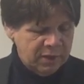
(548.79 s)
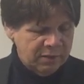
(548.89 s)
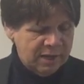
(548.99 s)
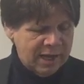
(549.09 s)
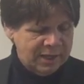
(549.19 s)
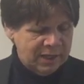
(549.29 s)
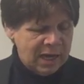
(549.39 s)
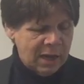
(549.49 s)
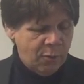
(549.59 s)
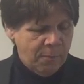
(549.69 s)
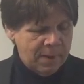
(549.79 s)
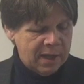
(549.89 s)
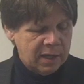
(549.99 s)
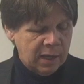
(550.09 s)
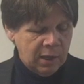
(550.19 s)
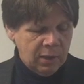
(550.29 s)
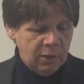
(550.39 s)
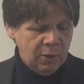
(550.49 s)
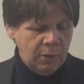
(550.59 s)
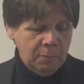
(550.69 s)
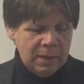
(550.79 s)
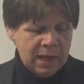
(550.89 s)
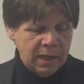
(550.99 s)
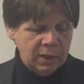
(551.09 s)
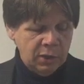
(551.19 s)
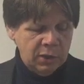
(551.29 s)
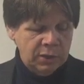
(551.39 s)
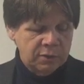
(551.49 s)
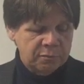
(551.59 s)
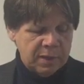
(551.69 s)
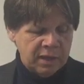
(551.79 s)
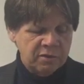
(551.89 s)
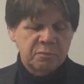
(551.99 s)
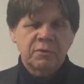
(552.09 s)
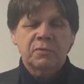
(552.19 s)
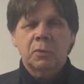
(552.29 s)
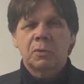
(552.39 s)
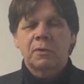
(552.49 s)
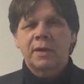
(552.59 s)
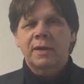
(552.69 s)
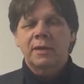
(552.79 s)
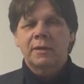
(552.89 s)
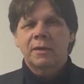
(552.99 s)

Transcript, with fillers: now 19, I will make all my goodness pass before thee.